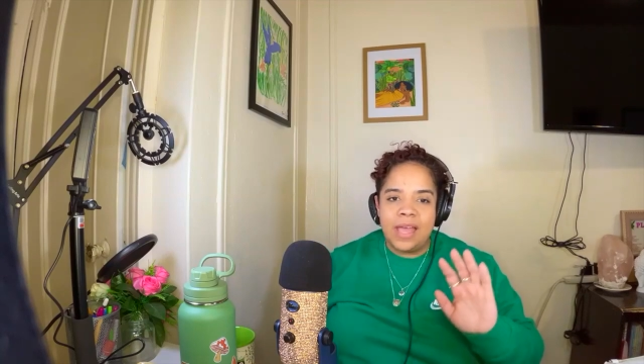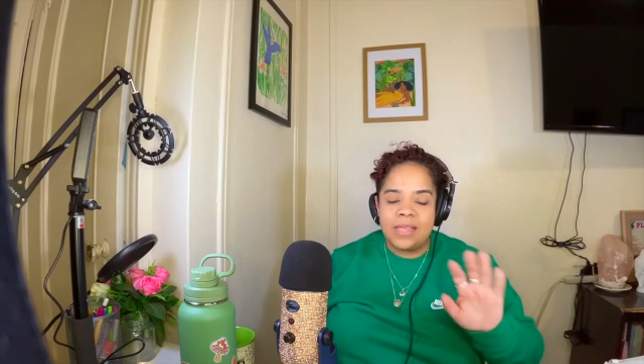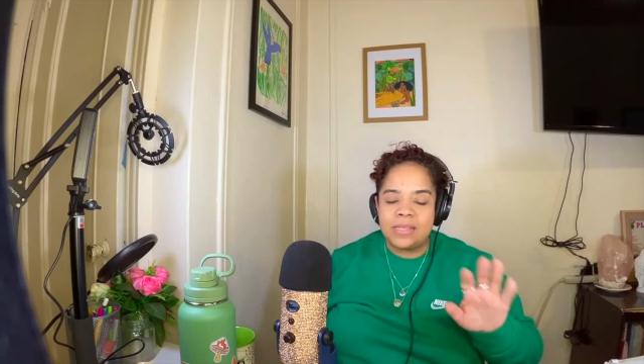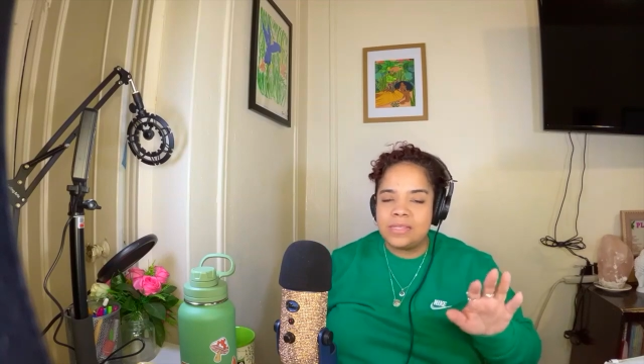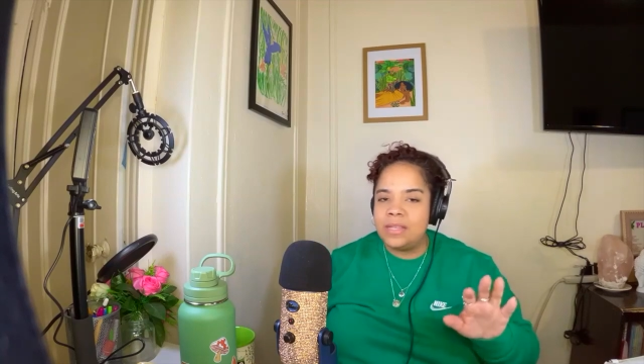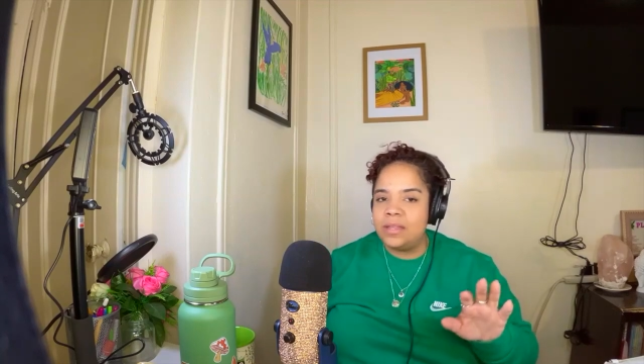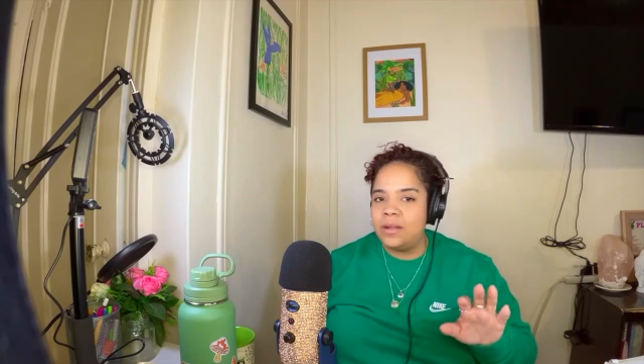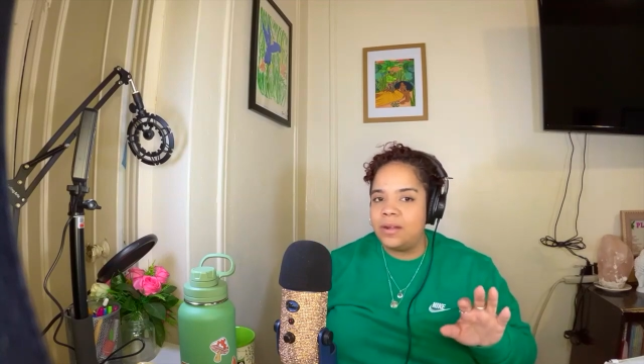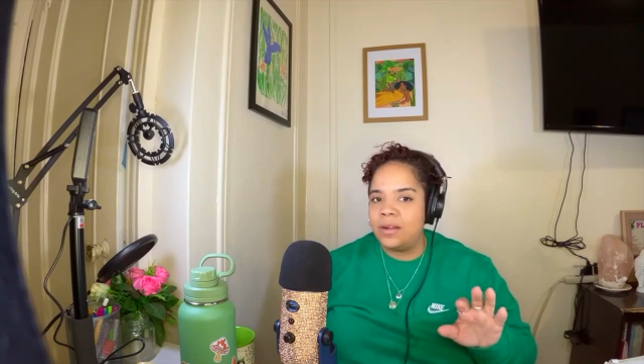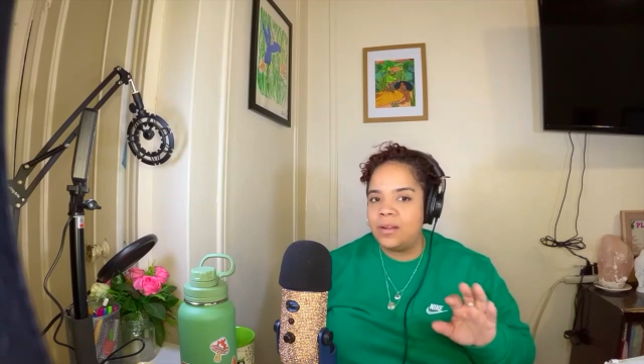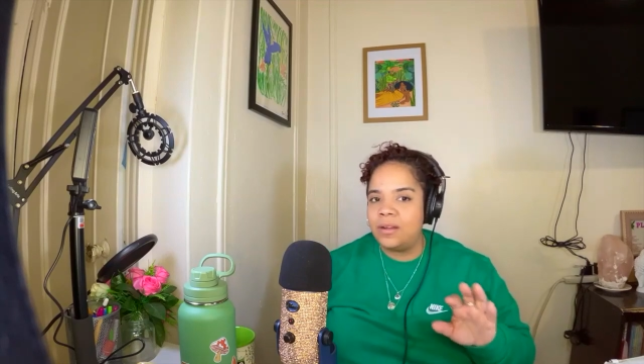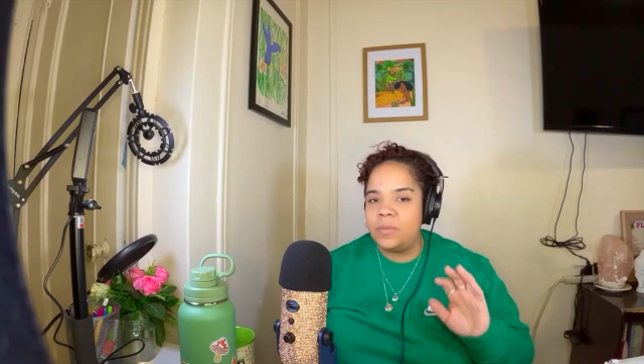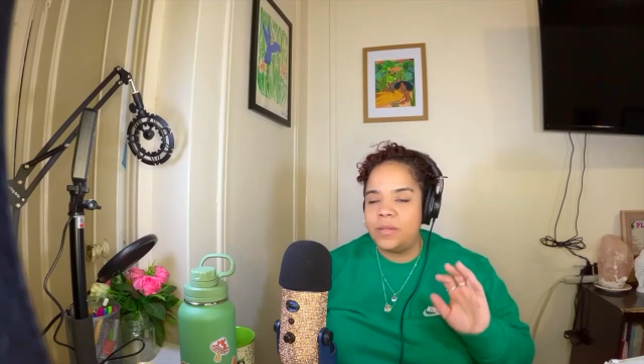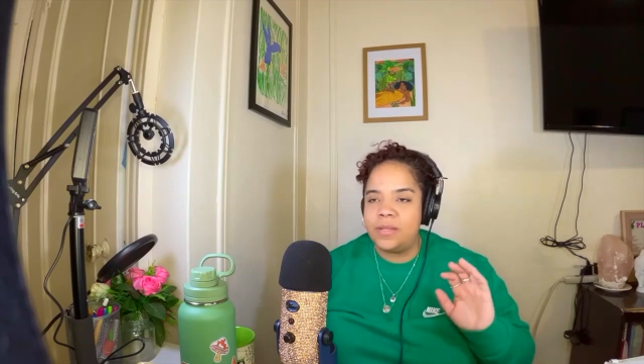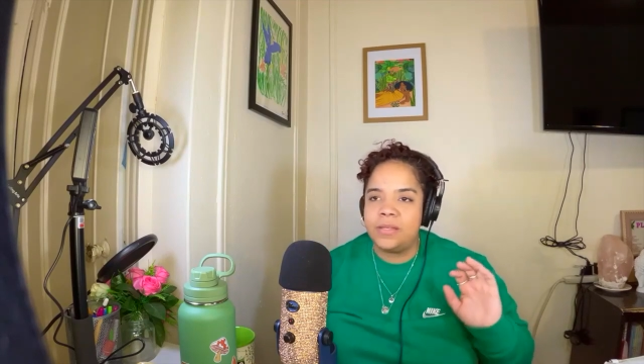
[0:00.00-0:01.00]
as they
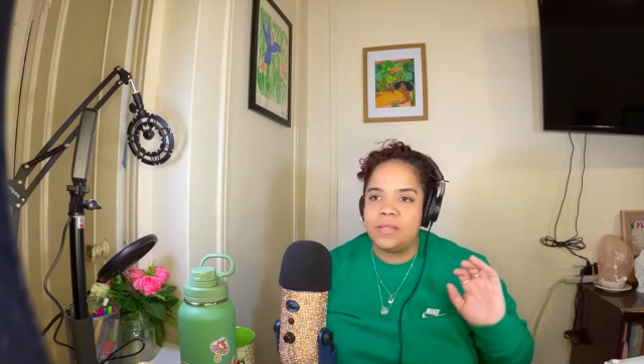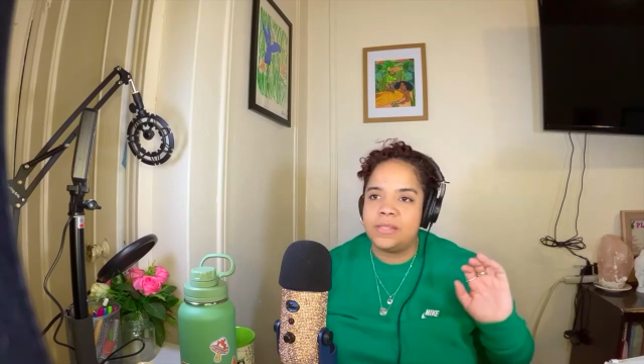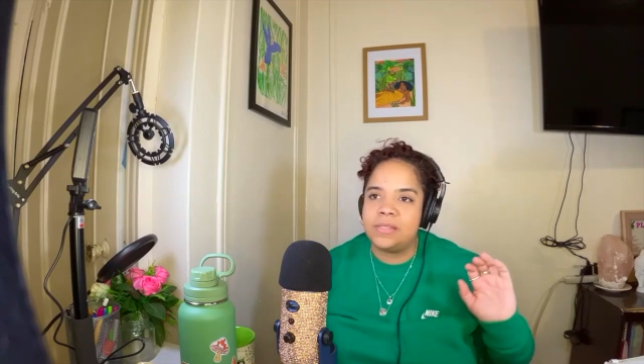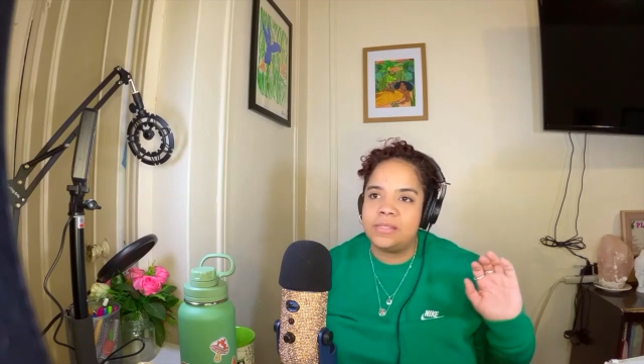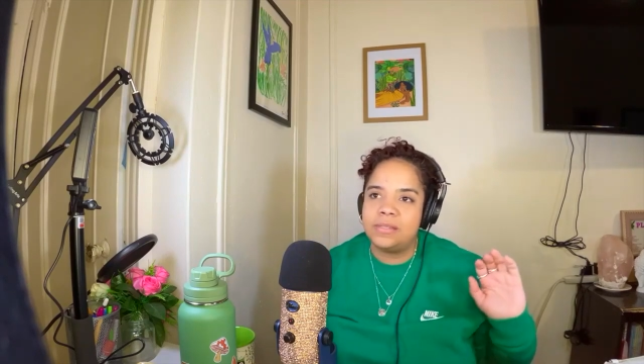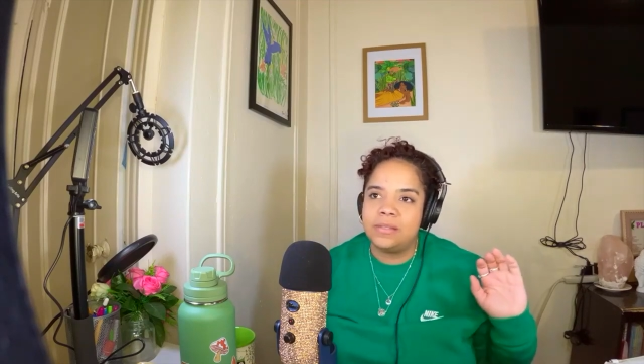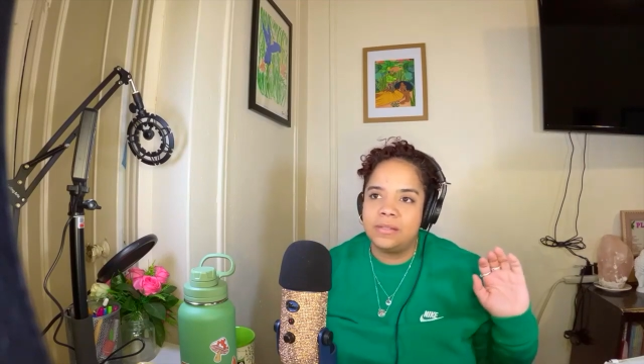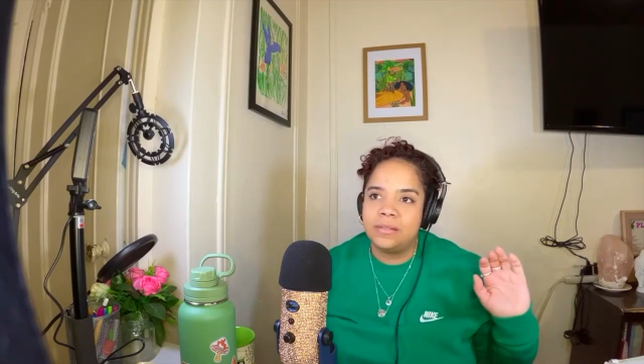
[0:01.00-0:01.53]
are because